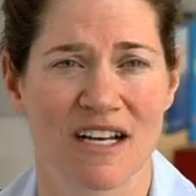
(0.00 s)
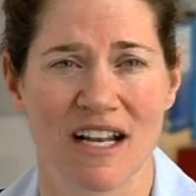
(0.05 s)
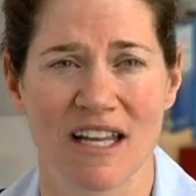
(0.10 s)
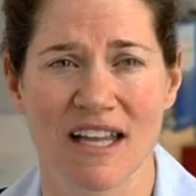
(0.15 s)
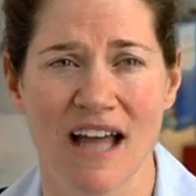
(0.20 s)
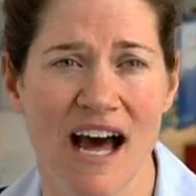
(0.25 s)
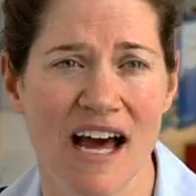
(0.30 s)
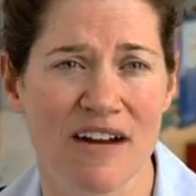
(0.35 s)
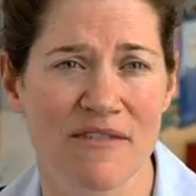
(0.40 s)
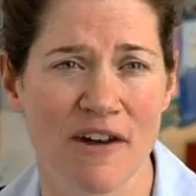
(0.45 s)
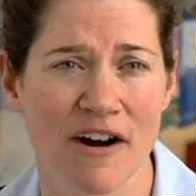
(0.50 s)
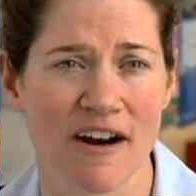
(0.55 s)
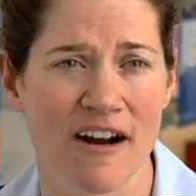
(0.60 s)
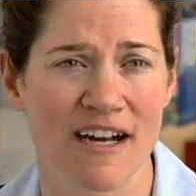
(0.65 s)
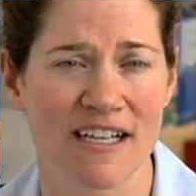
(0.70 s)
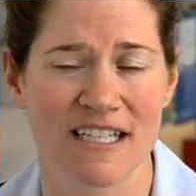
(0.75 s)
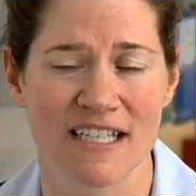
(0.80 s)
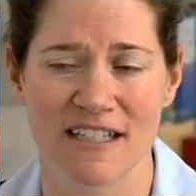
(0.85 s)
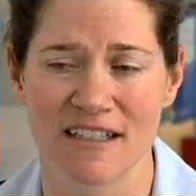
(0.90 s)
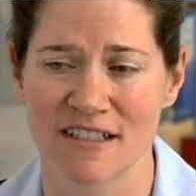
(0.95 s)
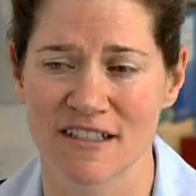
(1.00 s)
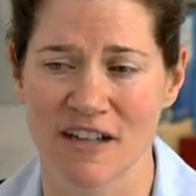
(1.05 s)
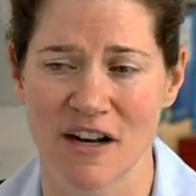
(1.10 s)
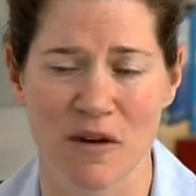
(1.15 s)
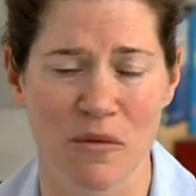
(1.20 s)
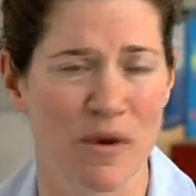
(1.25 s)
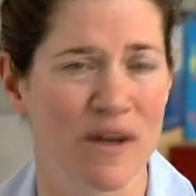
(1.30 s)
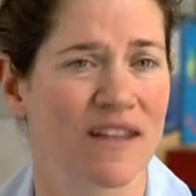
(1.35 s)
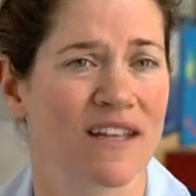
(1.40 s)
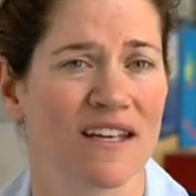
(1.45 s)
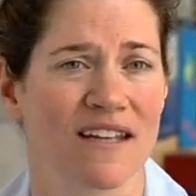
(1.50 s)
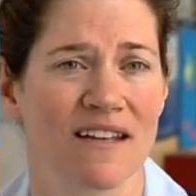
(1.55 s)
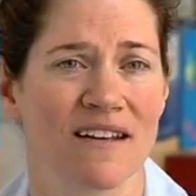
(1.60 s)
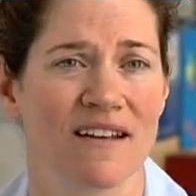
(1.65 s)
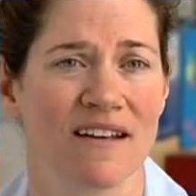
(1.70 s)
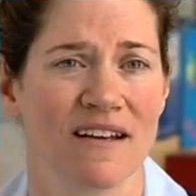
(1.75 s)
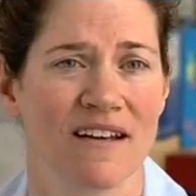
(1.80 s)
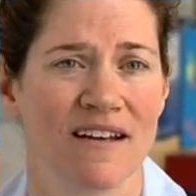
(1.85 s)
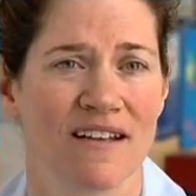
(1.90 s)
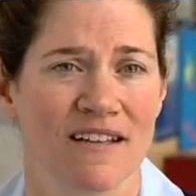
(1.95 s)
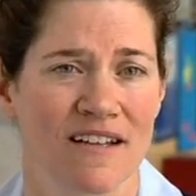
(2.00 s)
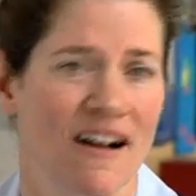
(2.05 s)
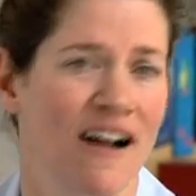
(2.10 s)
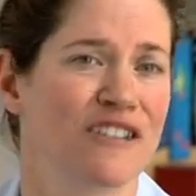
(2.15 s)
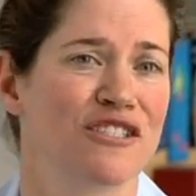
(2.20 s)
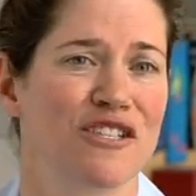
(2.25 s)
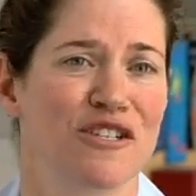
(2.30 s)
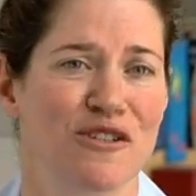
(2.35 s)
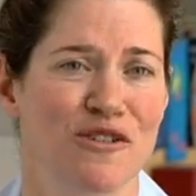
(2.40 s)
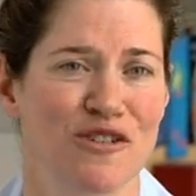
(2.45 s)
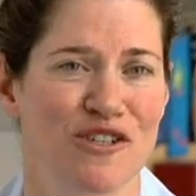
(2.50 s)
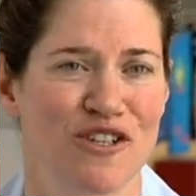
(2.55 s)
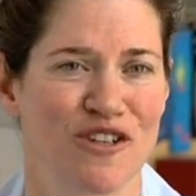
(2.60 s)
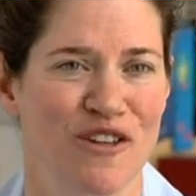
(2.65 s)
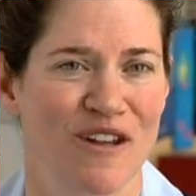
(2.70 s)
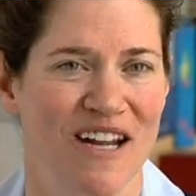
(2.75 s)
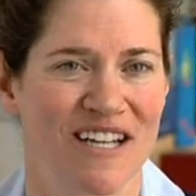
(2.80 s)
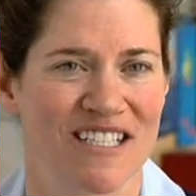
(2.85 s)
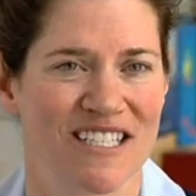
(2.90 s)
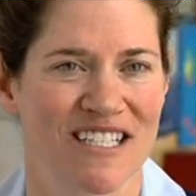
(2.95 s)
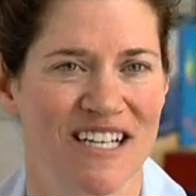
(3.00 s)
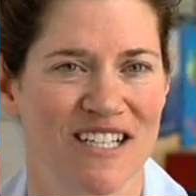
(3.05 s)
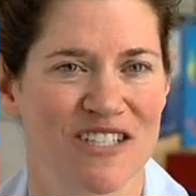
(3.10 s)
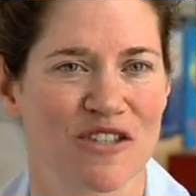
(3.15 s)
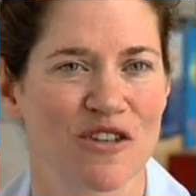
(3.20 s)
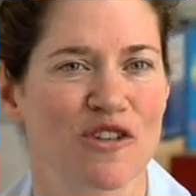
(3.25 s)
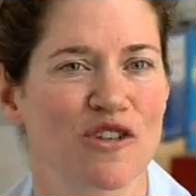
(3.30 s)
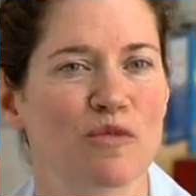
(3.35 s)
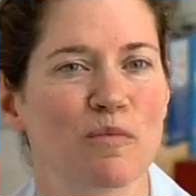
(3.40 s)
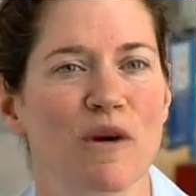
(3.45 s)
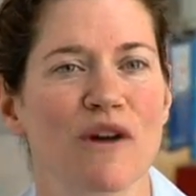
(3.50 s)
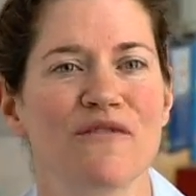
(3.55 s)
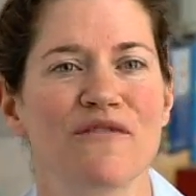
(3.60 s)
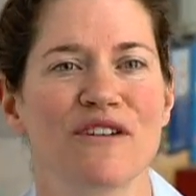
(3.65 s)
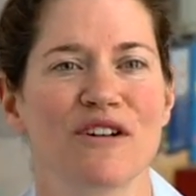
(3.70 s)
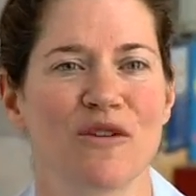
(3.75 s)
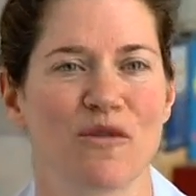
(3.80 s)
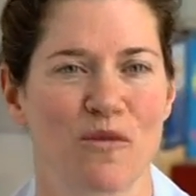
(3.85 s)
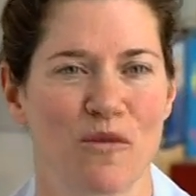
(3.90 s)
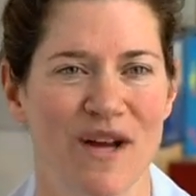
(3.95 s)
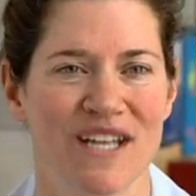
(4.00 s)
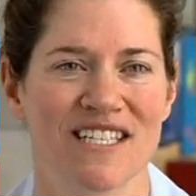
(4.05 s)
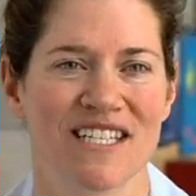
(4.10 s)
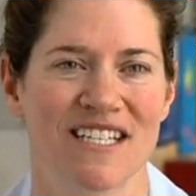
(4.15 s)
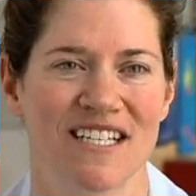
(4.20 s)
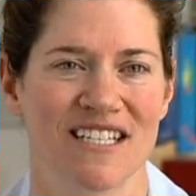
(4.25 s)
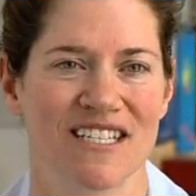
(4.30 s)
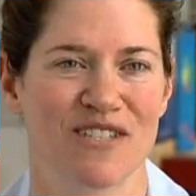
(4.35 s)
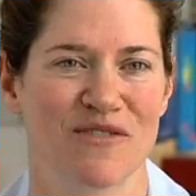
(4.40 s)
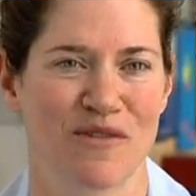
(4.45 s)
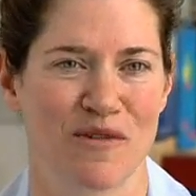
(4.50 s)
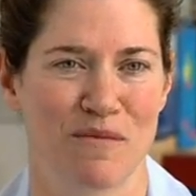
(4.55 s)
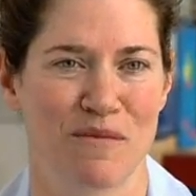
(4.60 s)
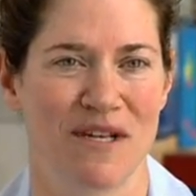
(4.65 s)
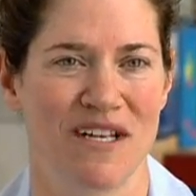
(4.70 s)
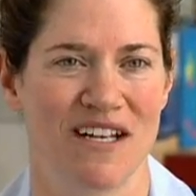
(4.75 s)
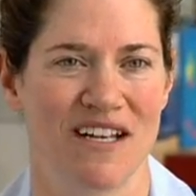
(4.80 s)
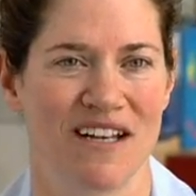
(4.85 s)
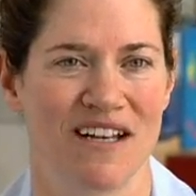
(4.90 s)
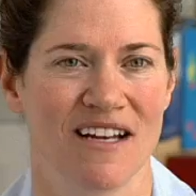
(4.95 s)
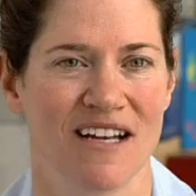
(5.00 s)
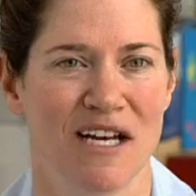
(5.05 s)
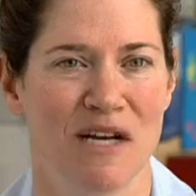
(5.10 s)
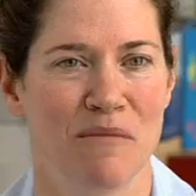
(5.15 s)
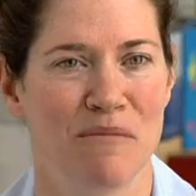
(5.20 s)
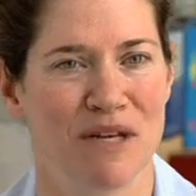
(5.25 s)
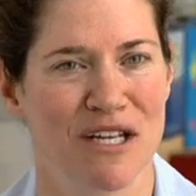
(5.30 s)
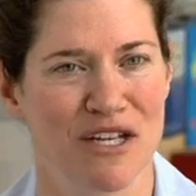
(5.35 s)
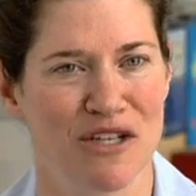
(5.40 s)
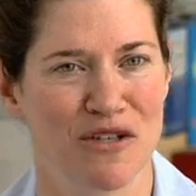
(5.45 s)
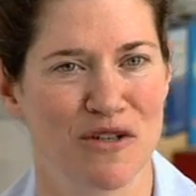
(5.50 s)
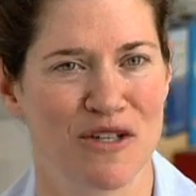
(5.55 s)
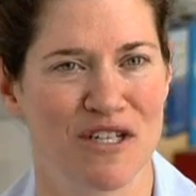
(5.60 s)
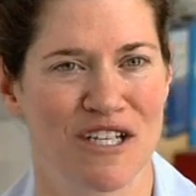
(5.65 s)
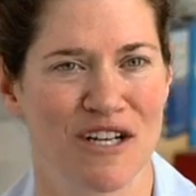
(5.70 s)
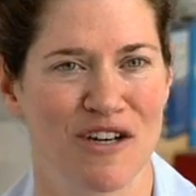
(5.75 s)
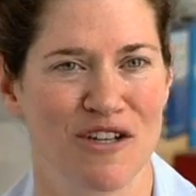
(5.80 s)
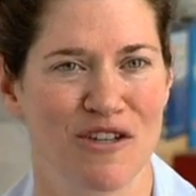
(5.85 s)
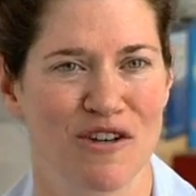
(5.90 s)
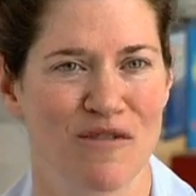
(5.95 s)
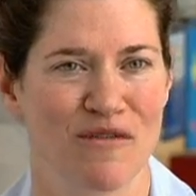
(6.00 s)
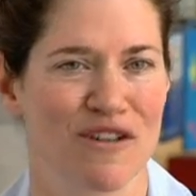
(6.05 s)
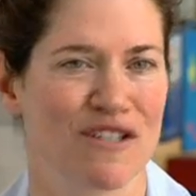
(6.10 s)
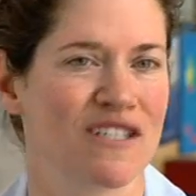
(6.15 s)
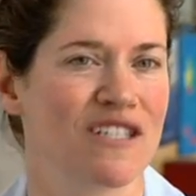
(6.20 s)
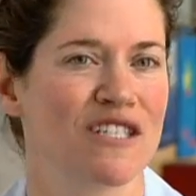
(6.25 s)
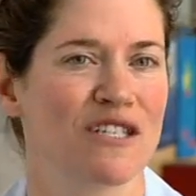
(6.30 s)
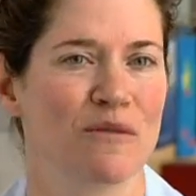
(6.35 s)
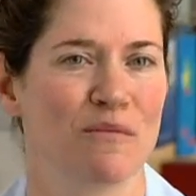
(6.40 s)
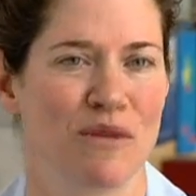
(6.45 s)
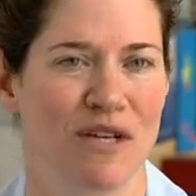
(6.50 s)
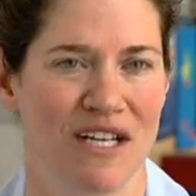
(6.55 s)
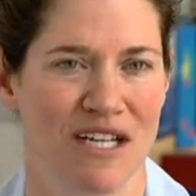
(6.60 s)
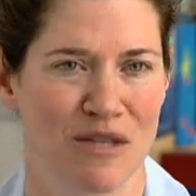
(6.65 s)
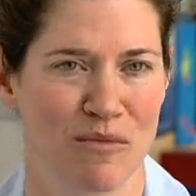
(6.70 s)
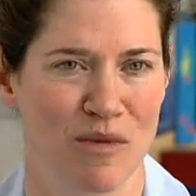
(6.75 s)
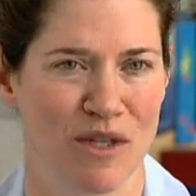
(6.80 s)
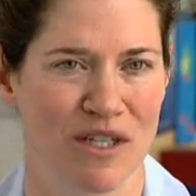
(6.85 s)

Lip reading: and a lot of our ideals are within the Constitution of the United States. So there's perfect resonance for me being a Unitarian Universalist and being in the